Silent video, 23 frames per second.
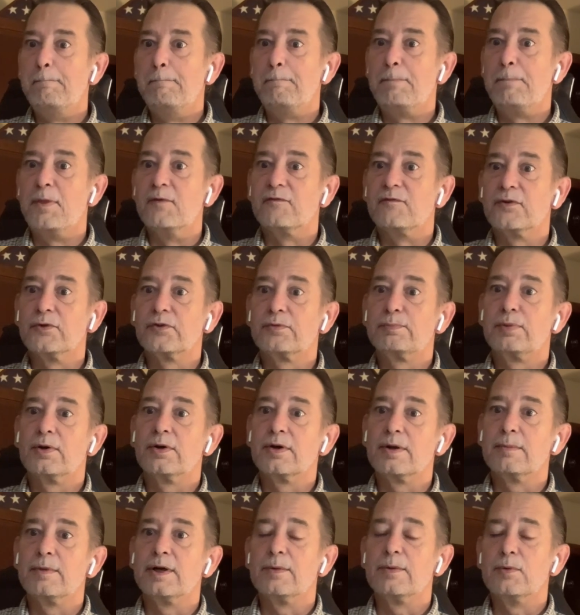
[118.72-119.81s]
the first part of
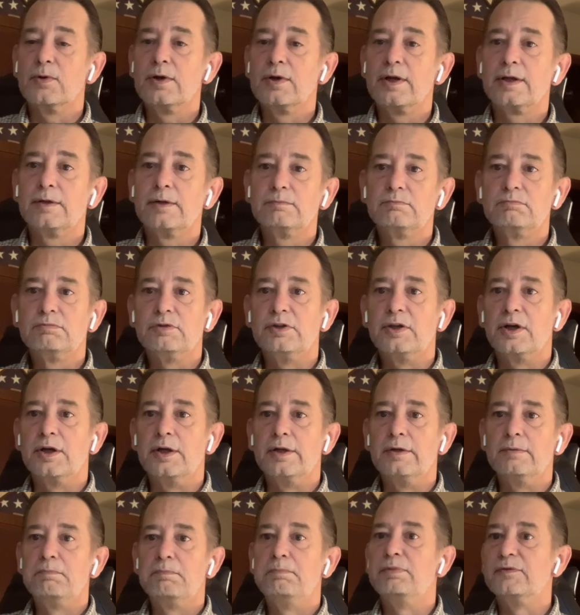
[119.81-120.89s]
my morning
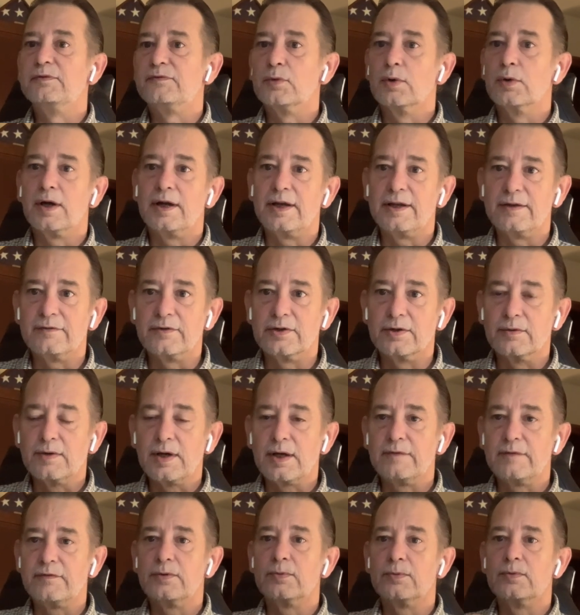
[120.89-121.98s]
done before I even
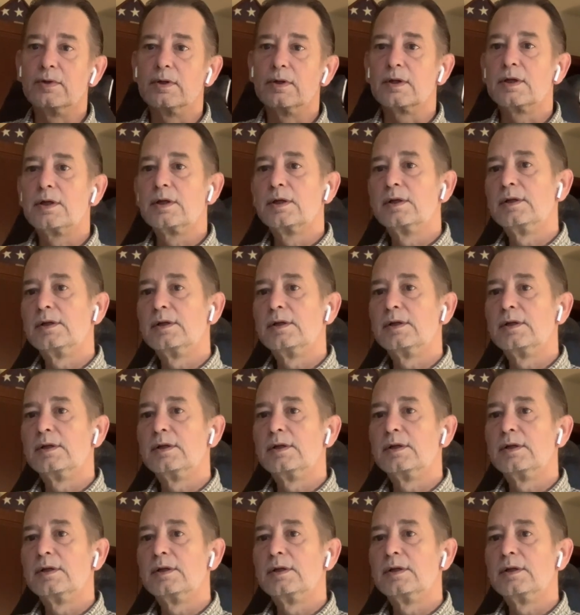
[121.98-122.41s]
arrived at work,